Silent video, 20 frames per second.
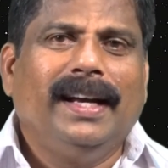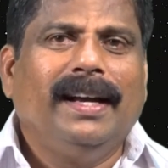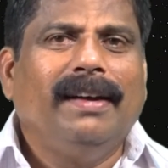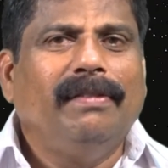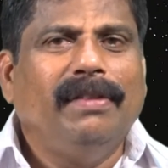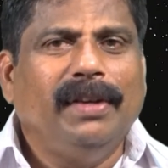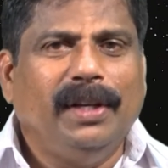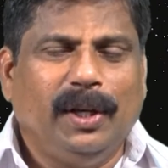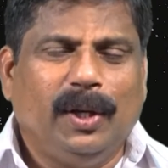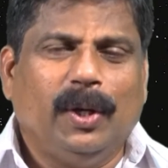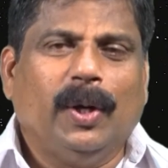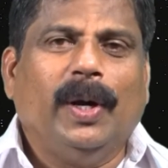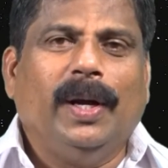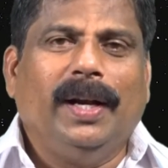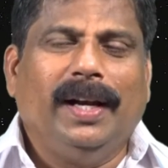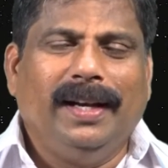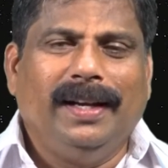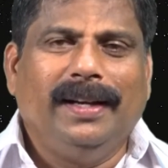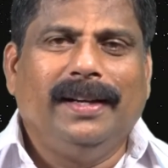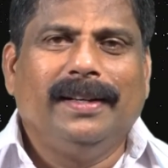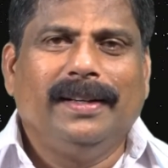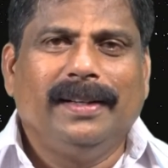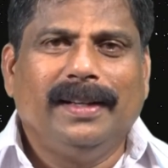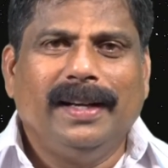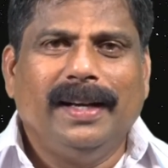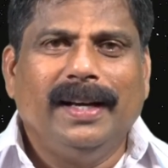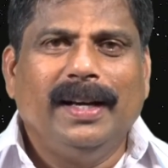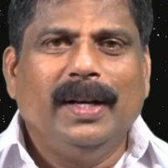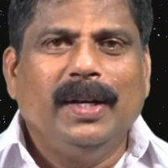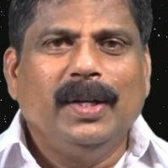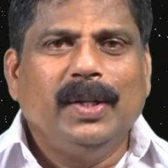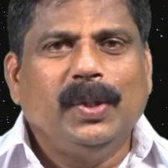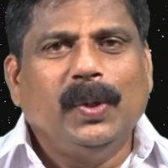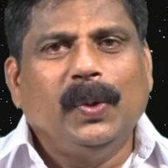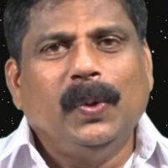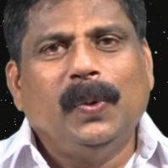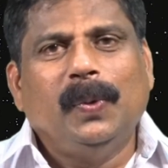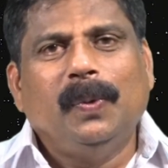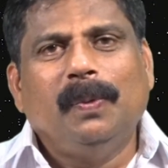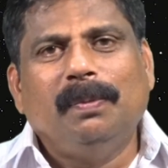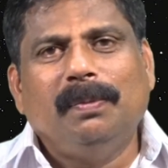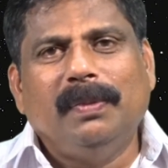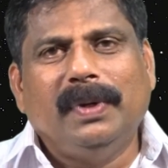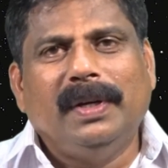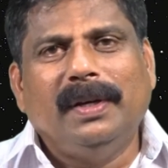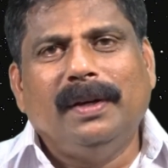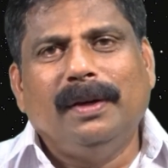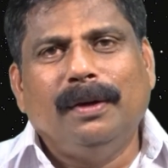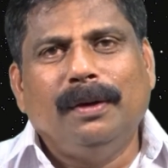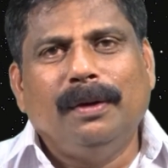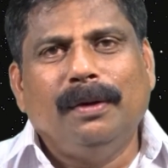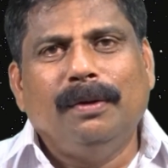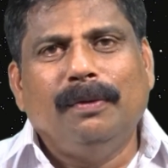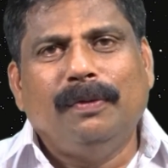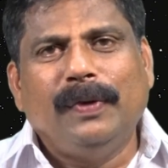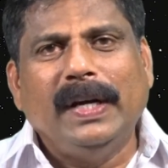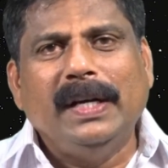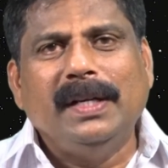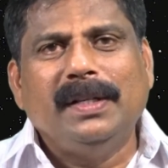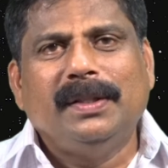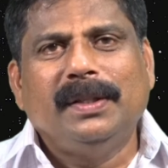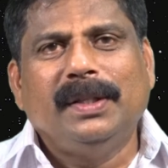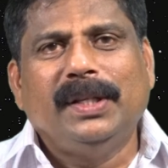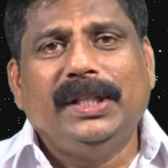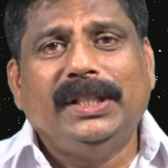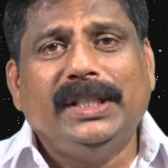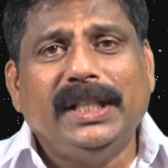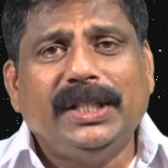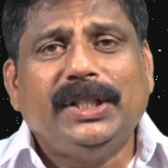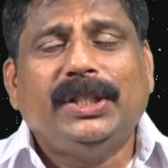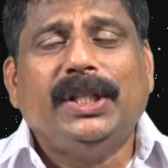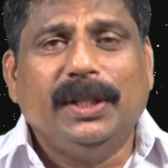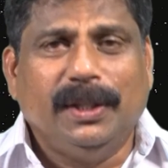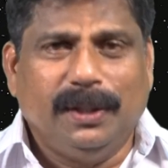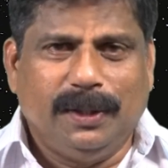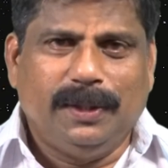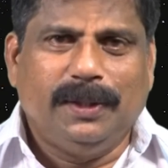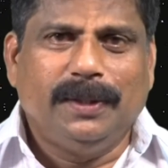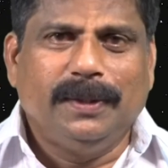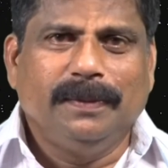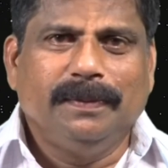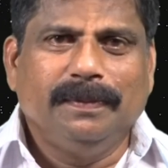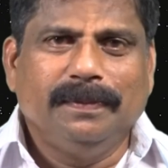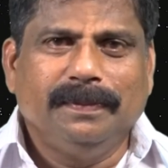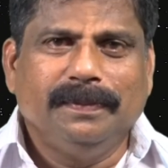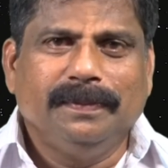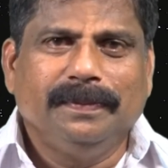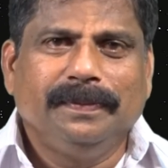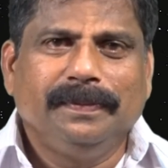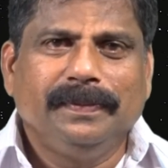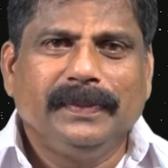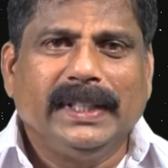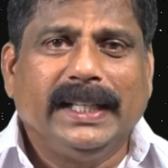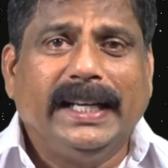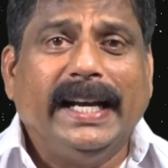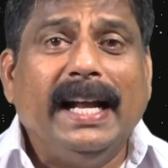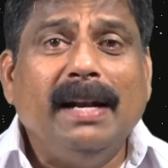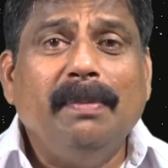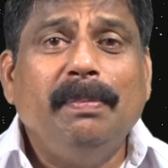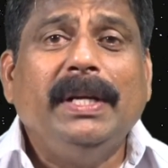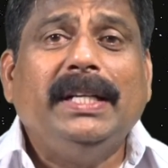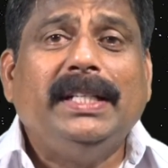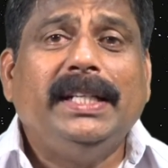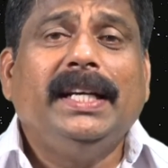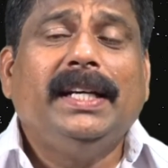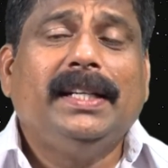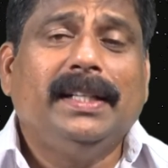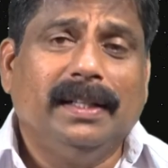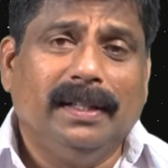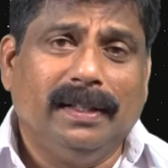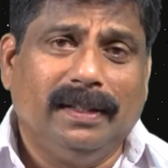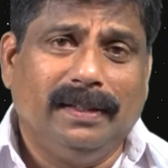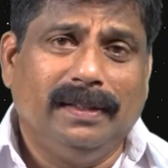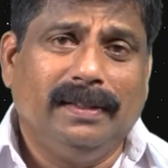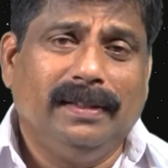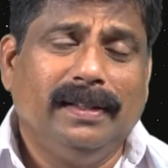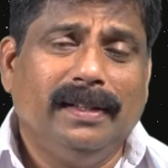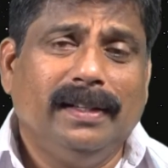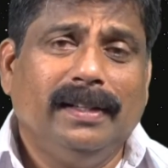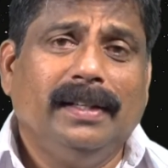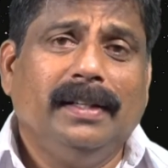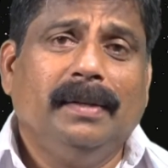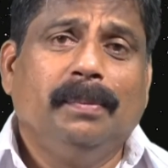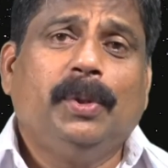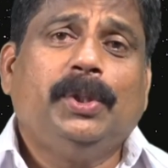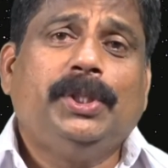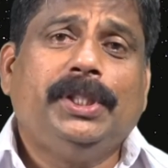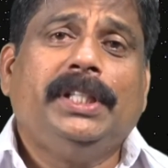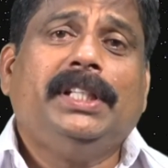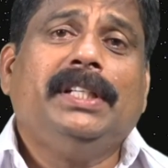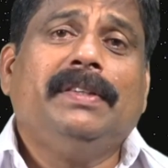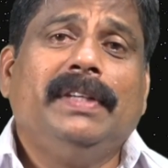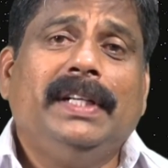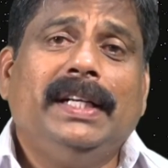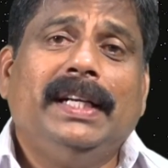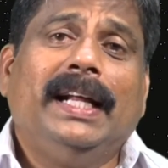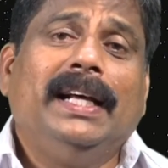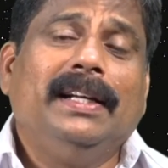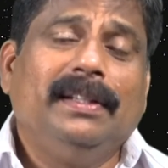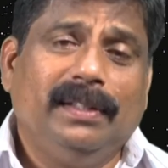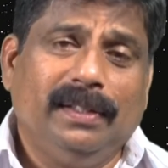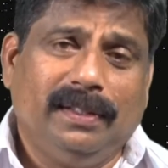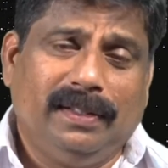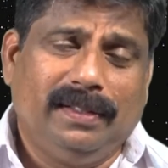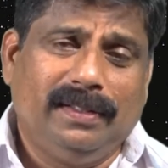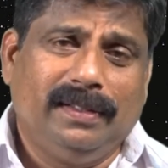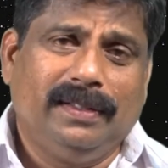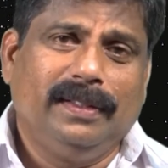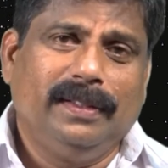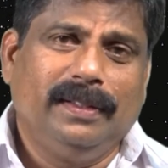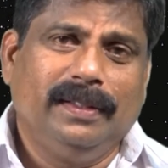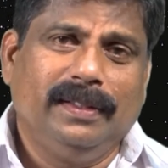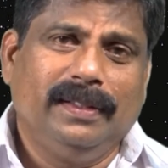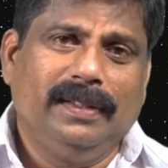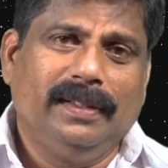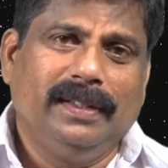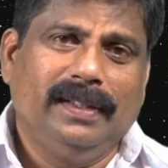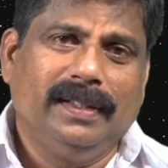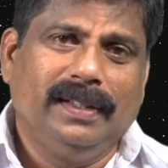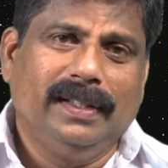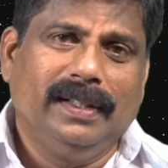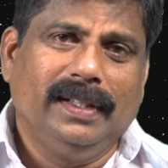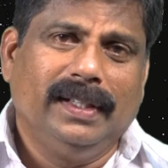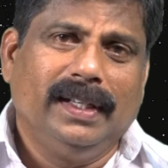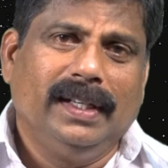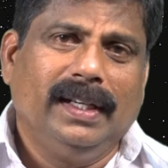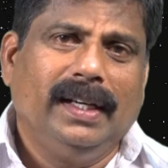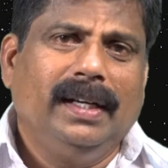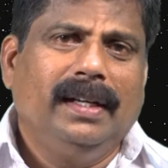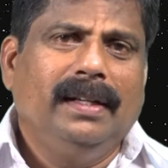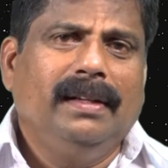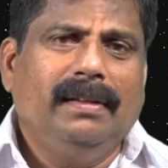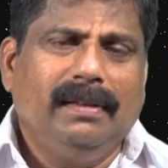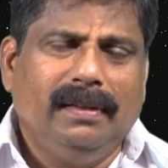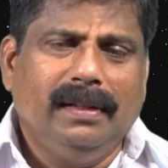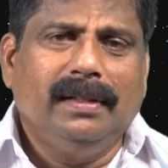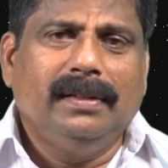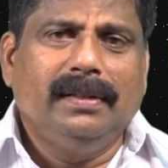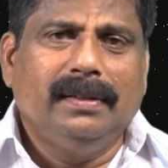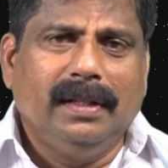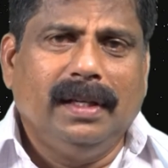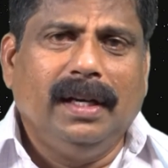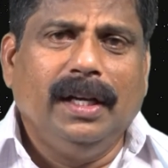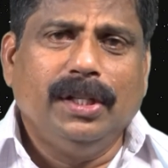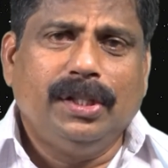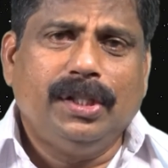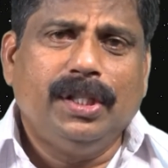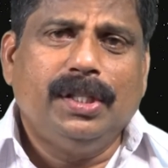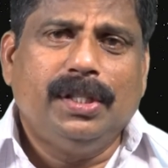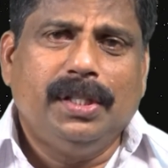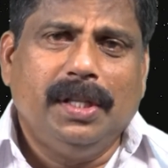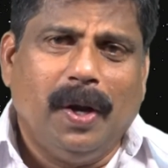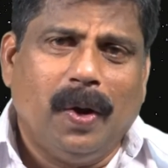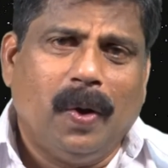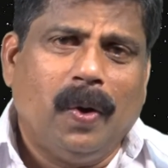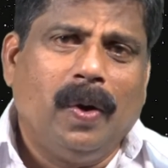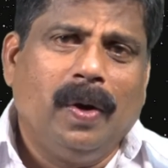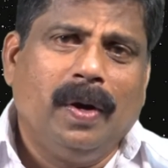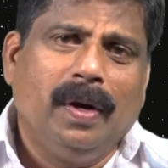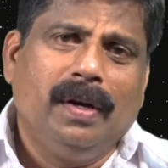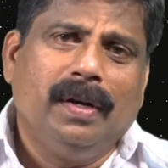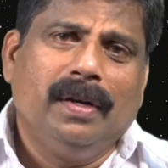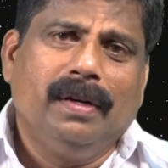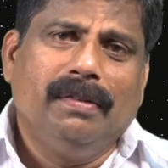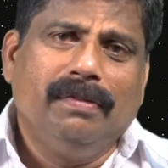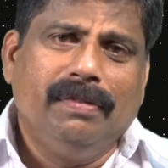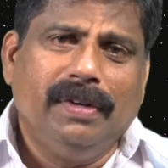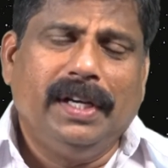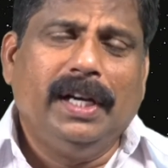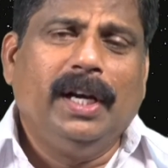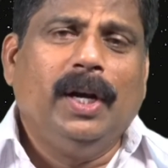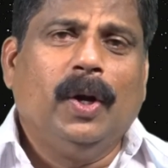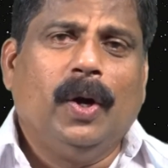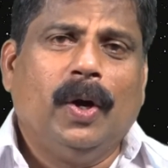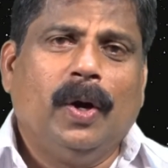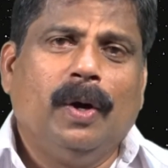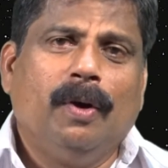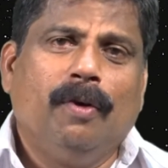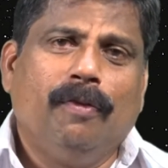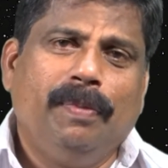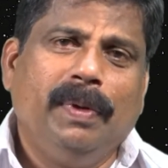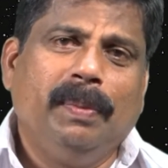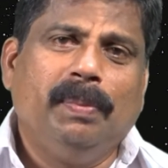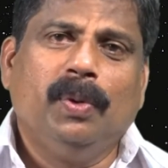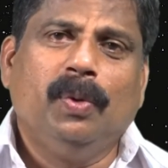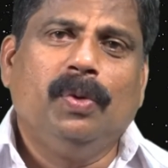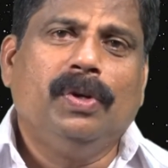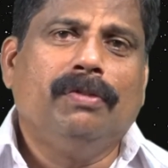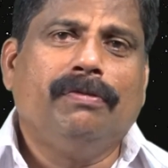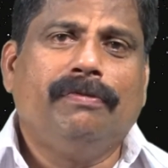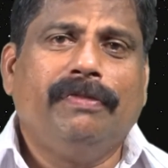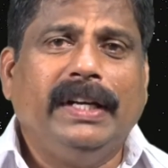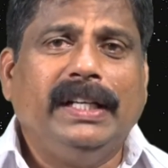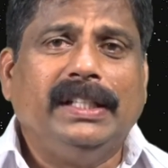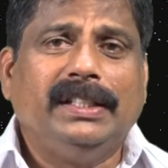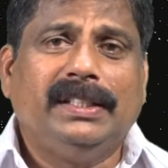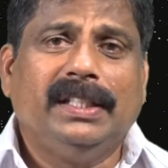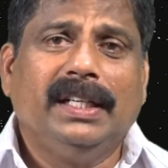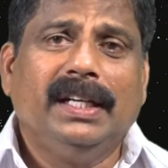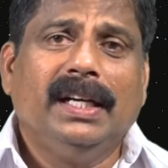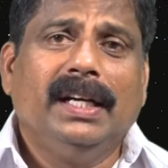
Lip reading: very royally. So, friends, rejections can be taken positively like this. The list is long, very long, of people who have faced